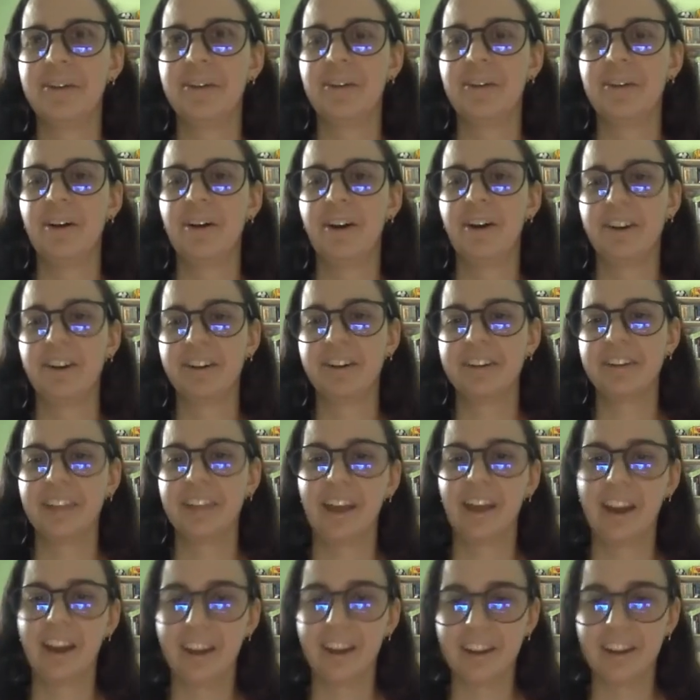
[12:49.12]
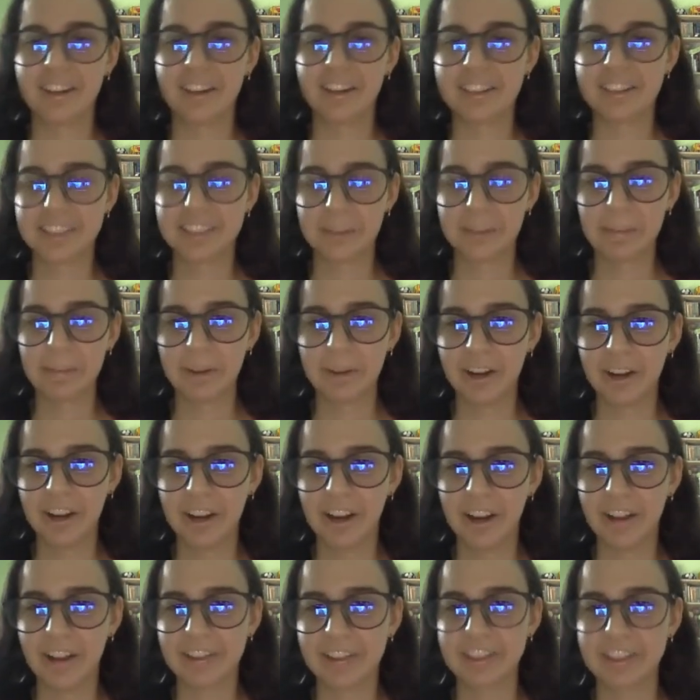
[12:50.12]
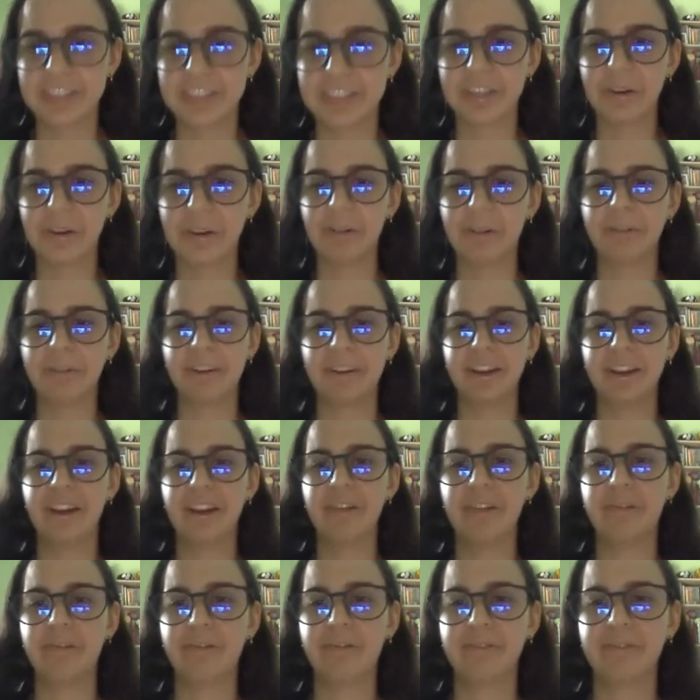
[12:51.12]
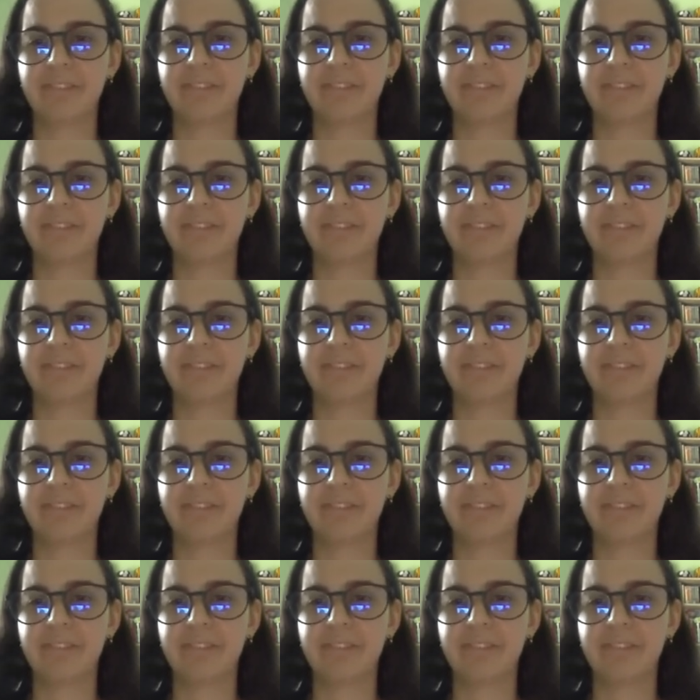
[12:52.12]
honor that in somebody else. So if,